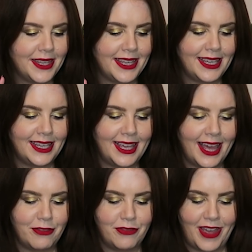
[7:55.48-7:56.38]

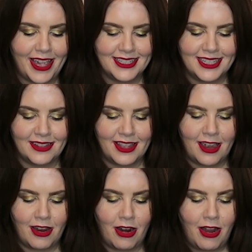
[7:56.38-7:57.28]
pea effect in
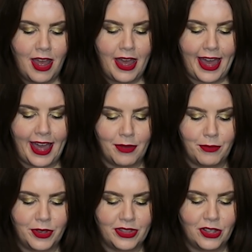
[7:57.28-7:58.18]
there,
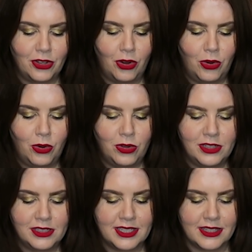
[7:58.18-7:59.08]
with the
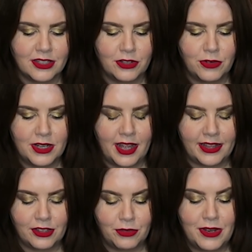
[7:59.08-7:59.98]
gold and the
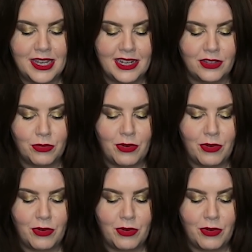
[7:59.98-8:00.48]
green and the